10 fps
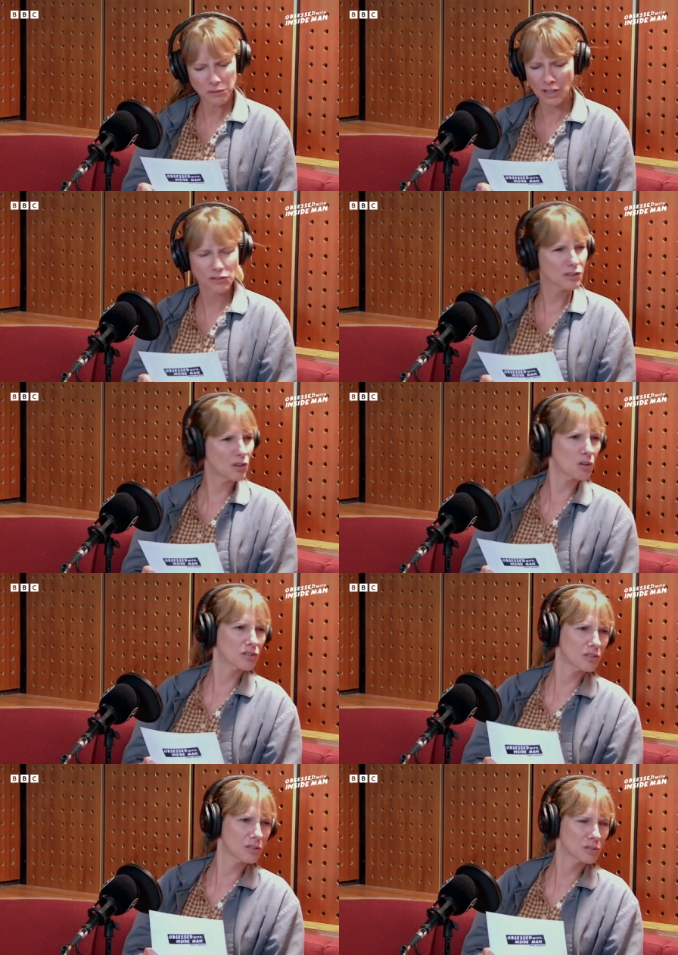go to the
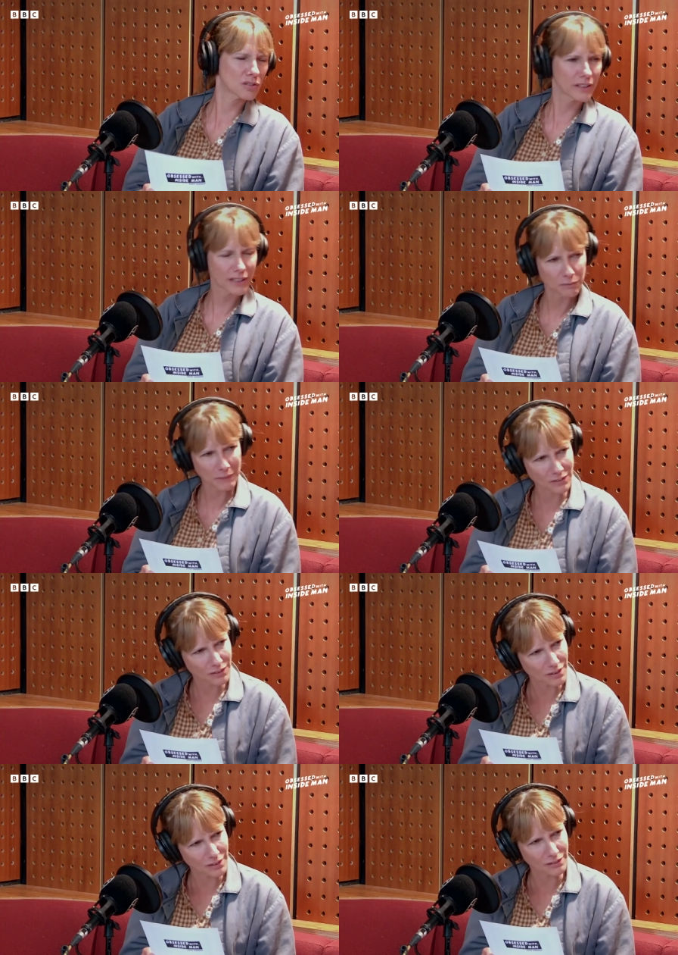doctor or try and get
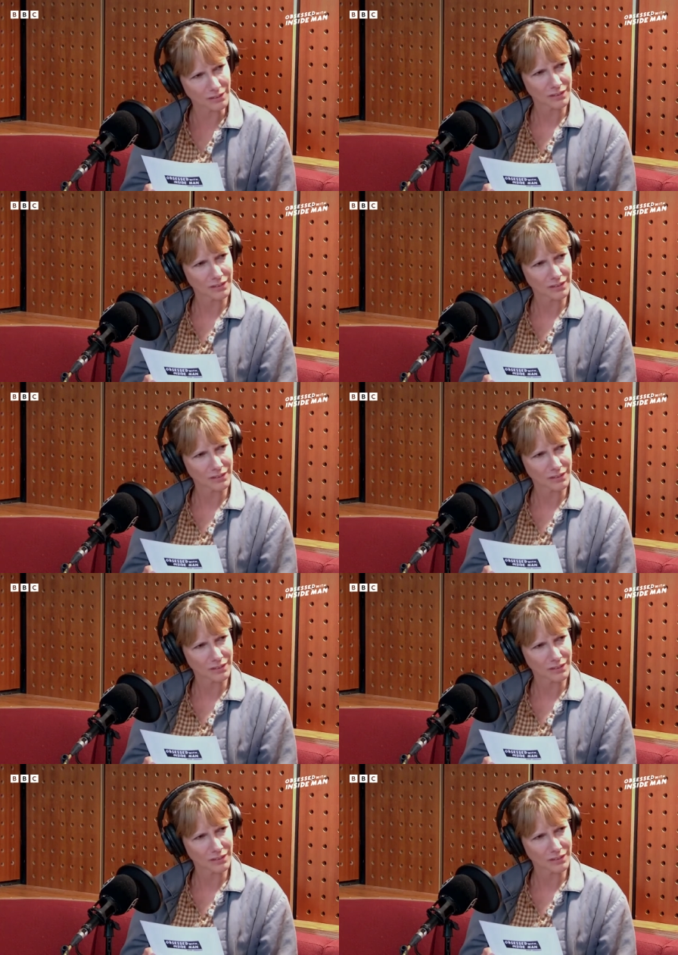medicine or...